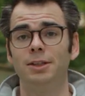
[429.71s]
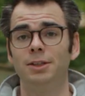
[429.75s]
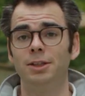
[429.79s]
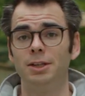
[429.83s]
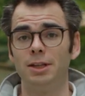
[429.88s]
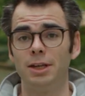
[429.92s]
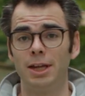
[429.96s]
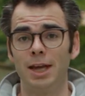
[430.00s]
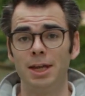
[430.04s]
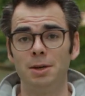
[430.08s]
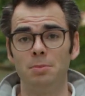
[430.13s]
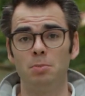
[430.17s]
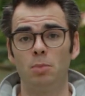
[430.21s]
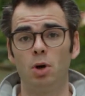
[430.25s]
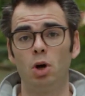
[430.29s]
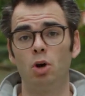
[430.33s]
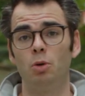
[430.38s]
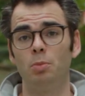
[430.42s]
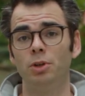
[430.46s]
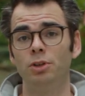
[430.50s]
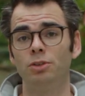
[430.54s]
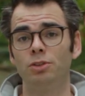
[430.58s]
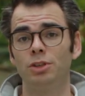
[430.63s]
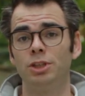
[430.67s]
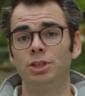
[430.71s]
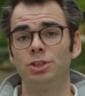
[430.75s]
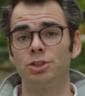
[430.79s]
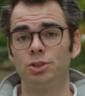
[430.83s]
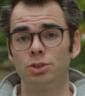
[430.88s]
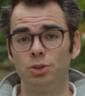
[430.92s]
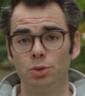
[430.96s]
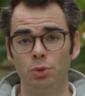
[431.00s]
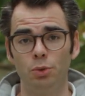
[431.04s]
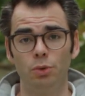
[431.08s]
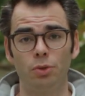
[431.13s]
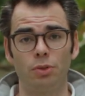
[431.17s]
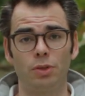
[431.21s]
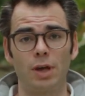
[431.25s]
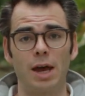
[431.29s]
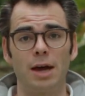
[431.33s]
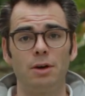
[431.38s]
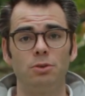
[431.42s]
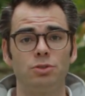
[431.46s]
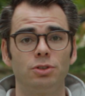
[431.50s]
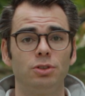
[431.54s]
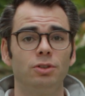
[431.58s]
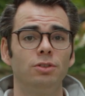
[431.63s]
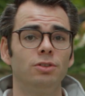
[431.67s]
the net moment is two
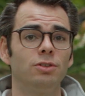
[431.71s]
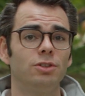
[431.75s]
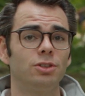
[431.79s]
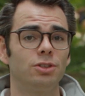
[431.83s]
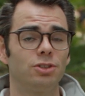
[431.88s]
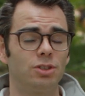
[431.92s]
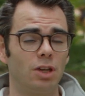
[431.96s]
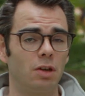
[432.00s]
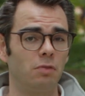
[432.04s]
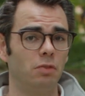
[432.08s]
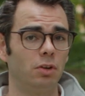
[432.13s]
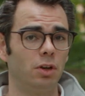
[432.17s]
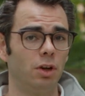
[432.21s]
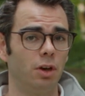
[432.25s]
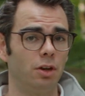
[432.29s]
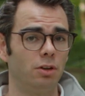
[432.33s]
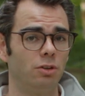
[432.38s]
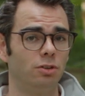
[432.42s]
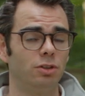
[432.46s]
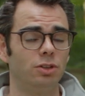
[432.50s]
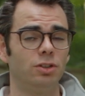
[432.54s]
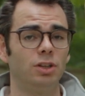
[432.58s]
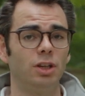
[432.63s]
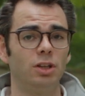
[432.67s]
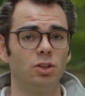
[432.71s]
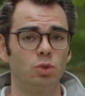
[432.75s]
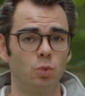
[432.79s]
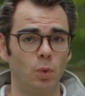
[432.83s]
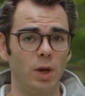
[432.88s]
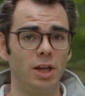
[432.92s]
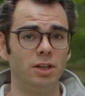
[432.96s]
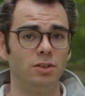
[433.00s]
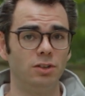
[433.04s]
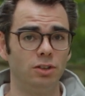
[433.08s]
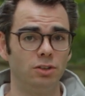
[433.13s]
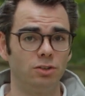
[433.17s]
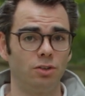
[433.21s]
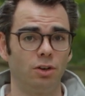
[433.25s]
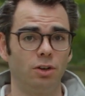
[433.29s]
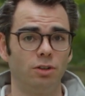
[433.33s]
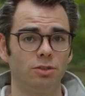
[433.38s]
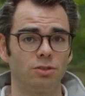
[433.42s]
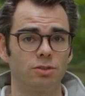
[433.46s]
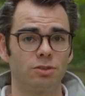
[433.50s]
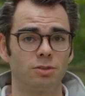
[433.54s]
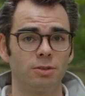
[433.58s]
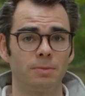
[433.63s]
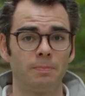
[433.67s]
thousand seven hundred twenty
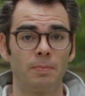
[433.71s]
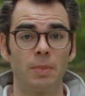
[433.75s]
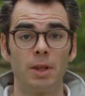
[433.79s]
tons.